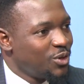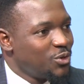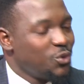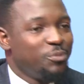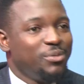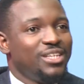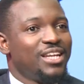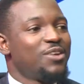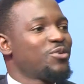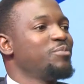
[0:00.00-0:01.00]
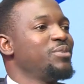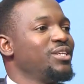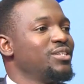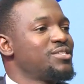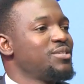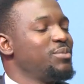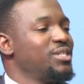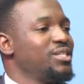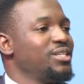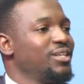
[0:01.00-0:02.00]
Right. You'll be in Nairobi,
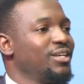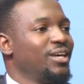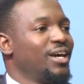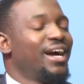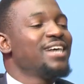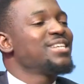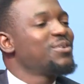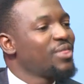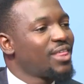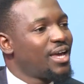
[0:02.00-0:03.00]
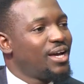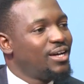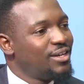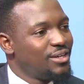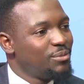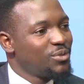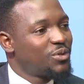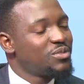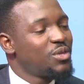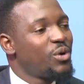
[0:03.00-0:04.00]
CBD, guys are not there
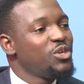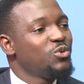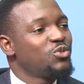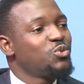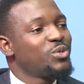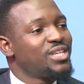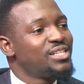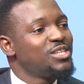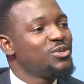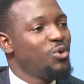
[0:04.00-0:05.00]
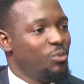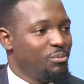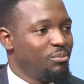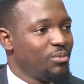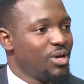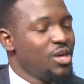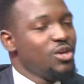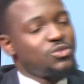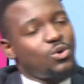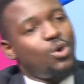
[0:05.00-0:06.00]
because right, they were used to a certain norm.
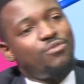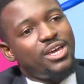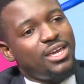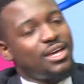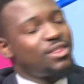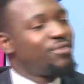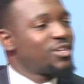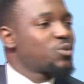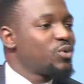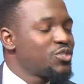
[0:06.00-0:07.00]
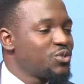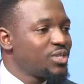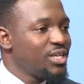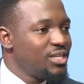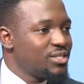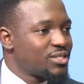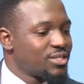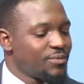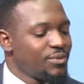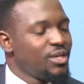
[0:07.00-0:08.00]
So right, over here, the first question
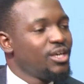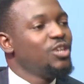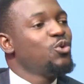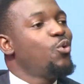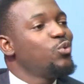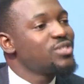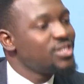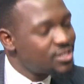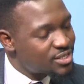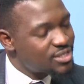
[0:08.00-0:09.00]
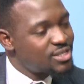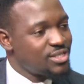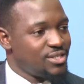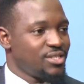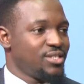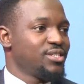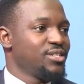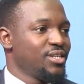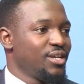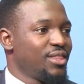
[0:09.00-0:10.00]
is, in whose interest is it
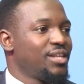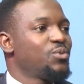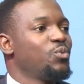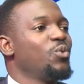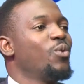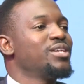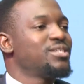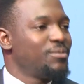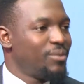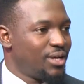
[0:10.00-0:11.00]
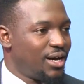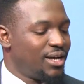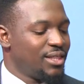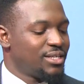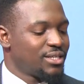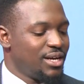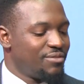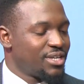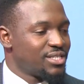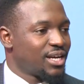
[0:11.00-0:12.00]
that right, we want, that
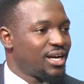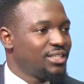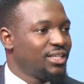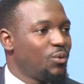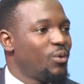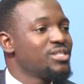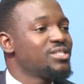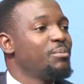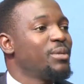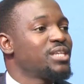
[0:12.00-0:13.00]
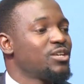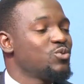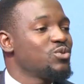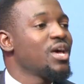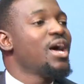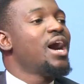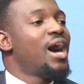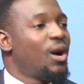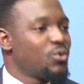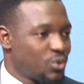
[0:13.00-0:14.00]
Governor Sakaja wants the matatus
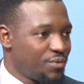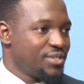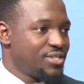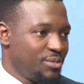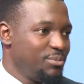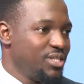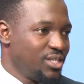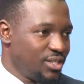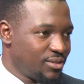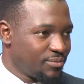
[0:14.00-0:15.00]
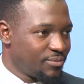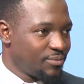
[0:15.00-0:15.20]
out of the CBD?